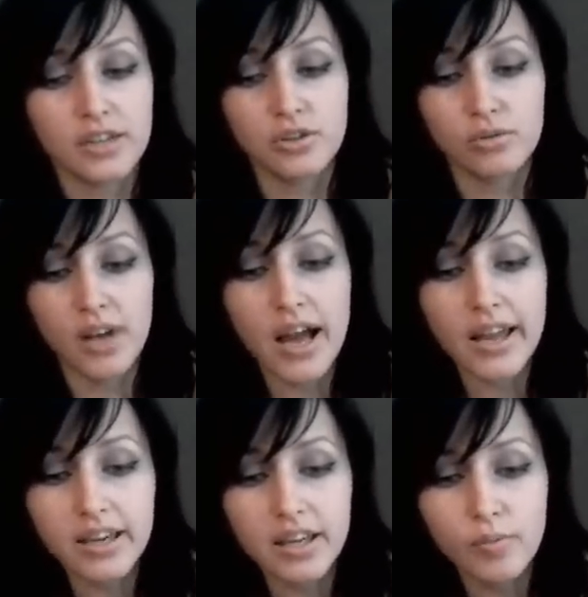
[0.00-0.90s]

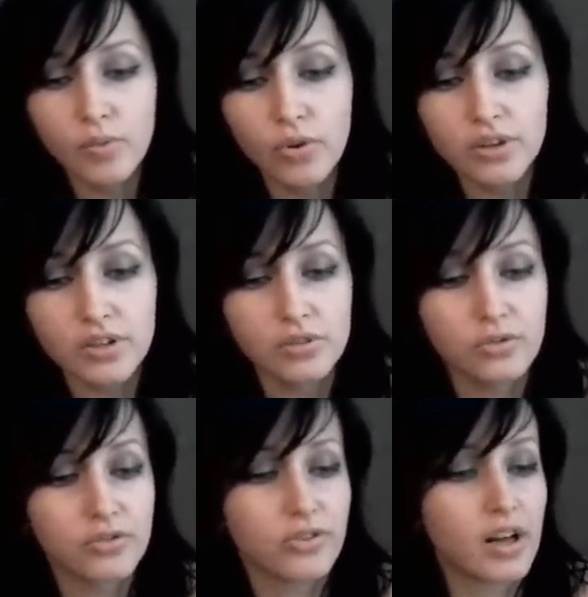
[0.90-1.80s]
like anymore, that you
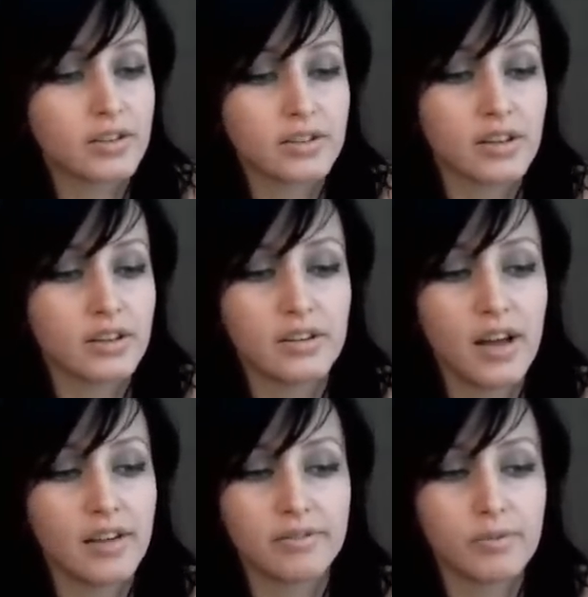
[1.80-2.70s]
felt
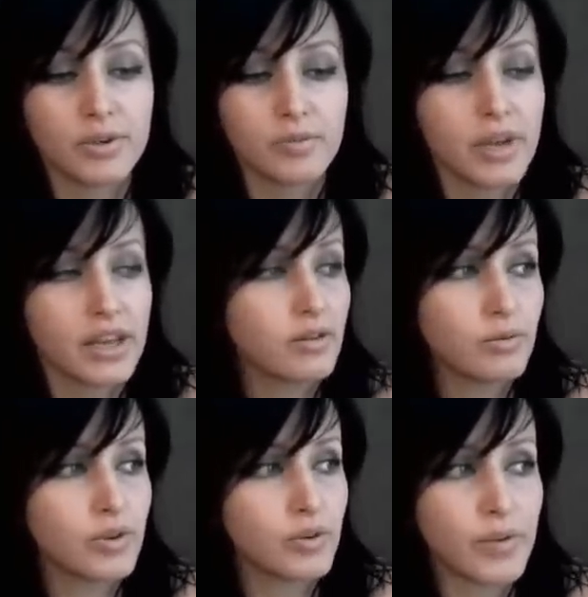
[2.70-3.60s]
life was
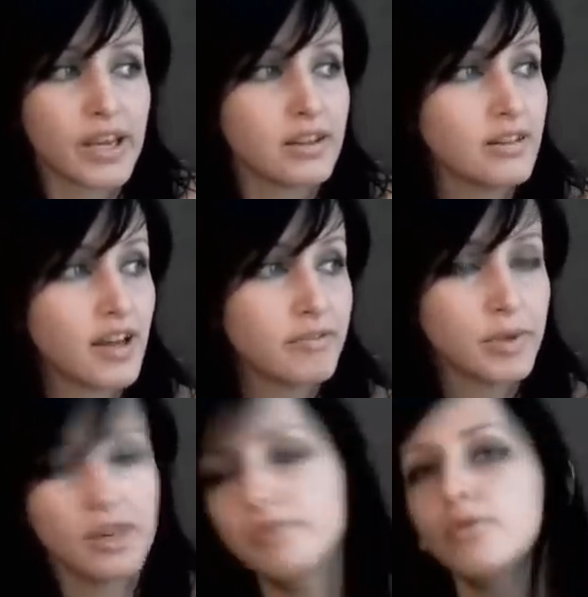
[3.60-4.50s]
making life
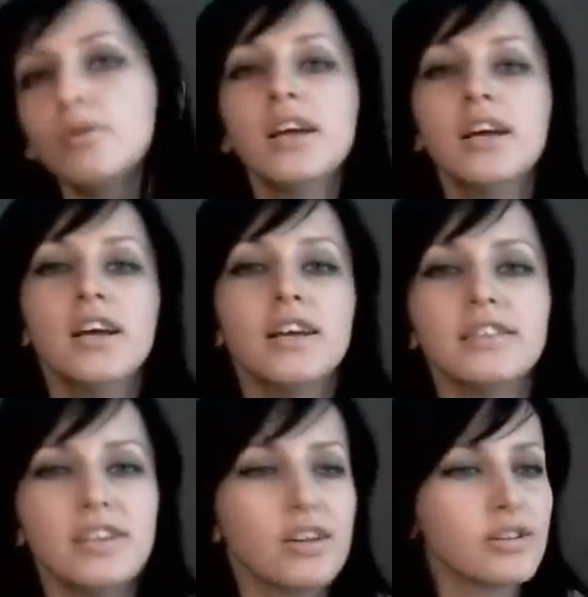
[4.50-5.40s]
meaningful.
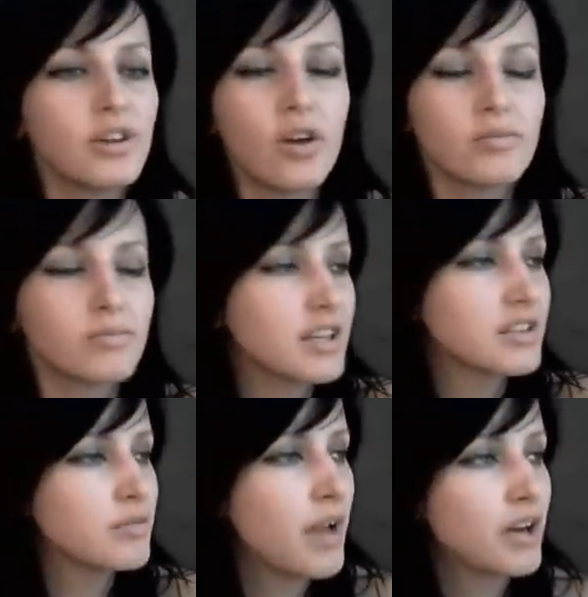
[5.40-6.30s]
No, that
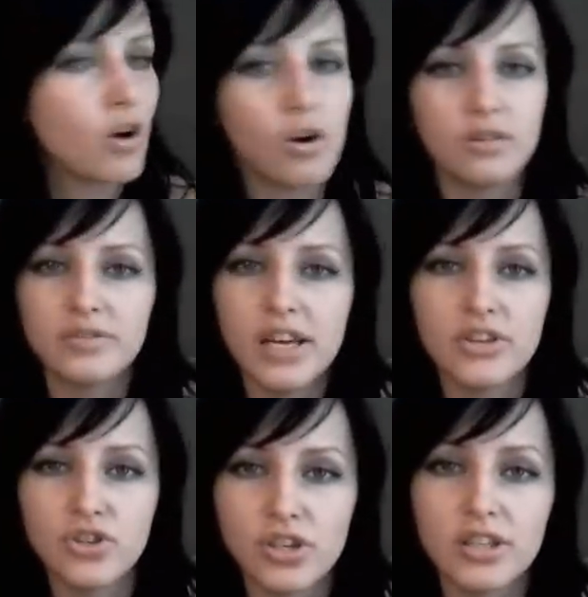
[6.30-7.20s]
doesn't matter. All of that
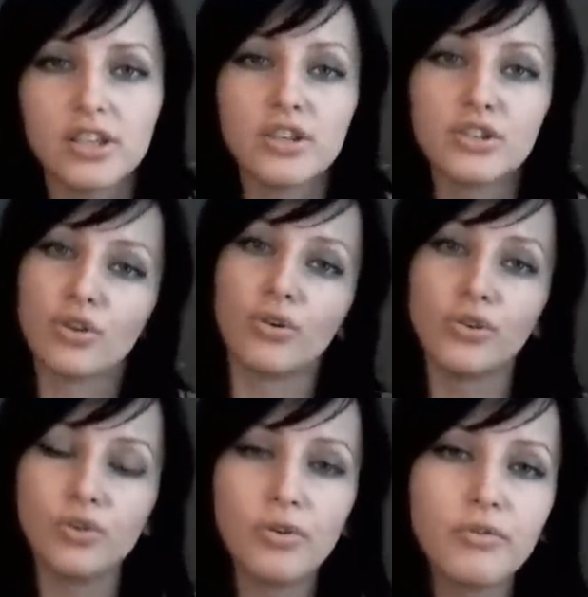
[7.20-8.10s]
shit. It's all
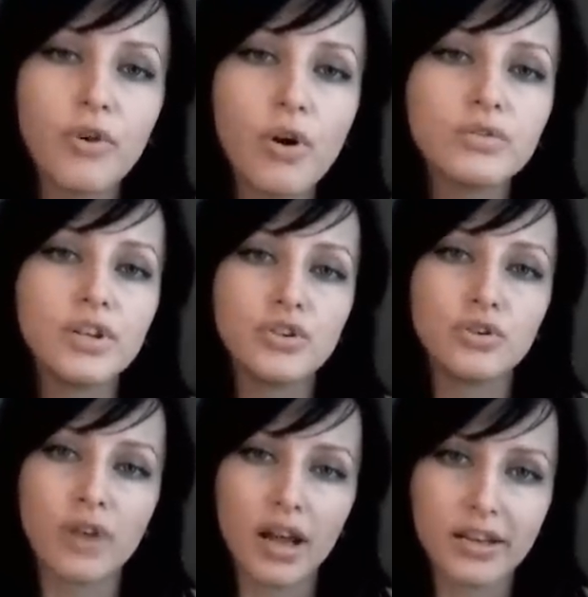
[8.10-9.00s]
your fault that
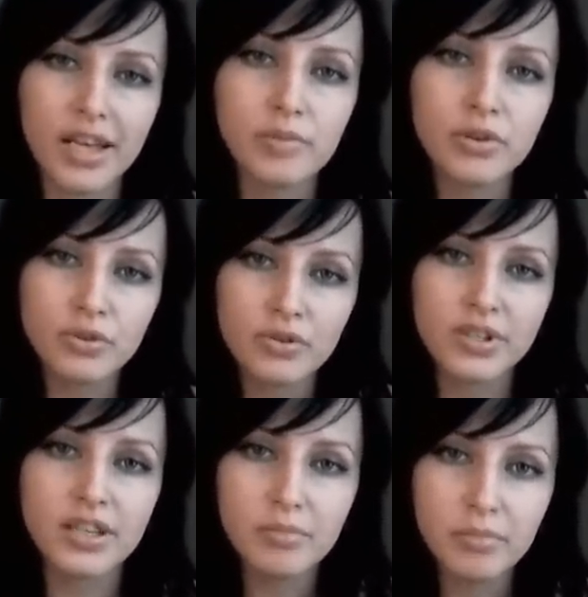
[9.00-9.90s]
you're unable to
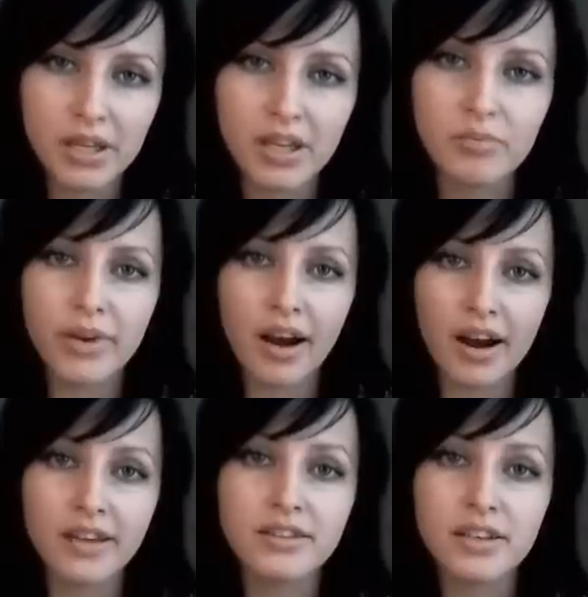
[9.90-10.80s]
see the meaning behind